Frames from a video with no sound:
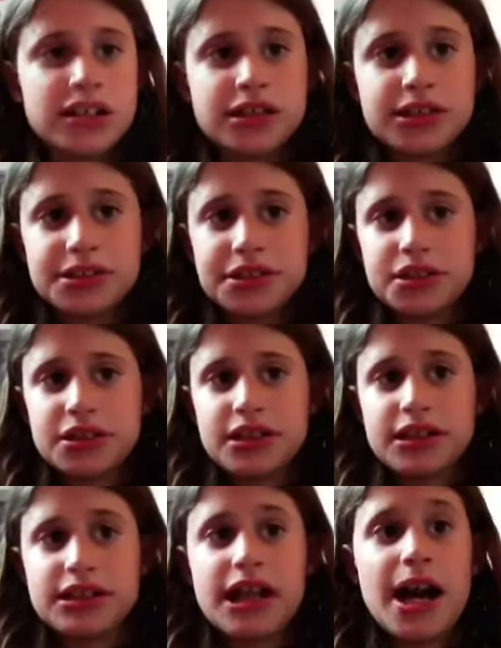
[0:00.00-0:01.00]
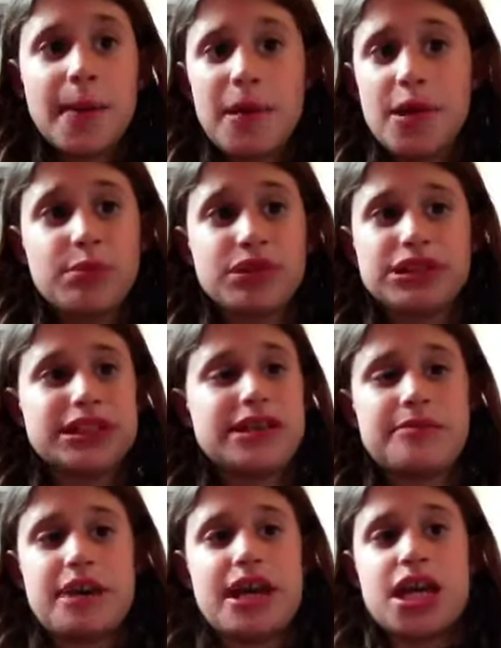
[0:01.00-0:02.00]
So a lot of people
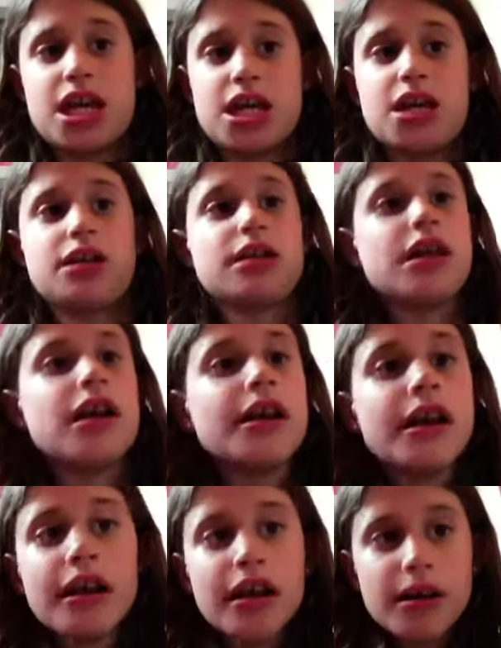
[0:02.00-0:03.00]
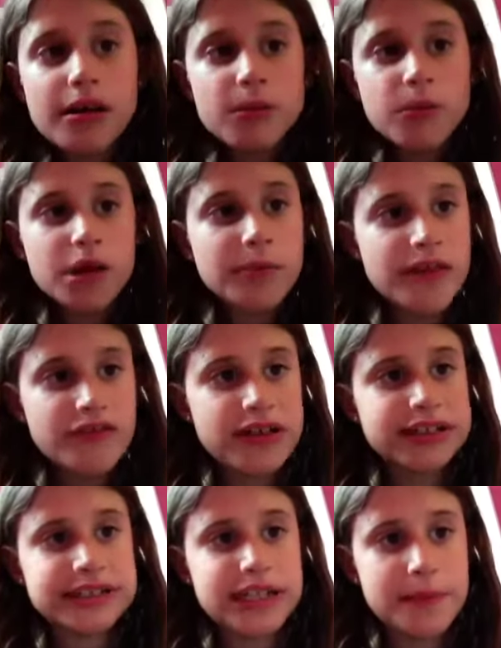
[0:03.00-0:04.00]
didn't make it. One of my
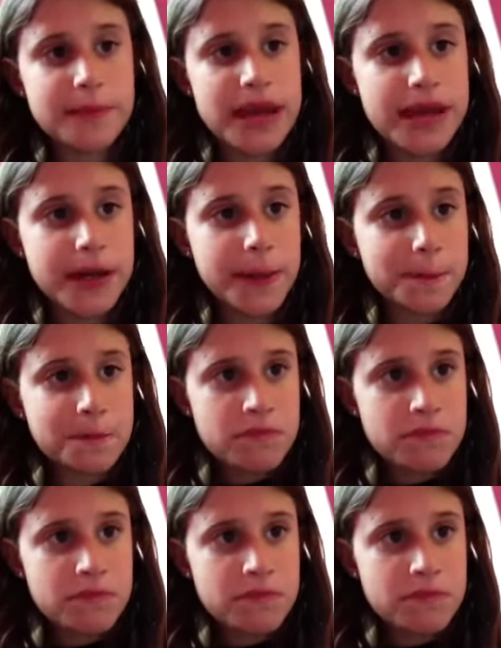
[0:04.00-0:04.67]
friends didn't make it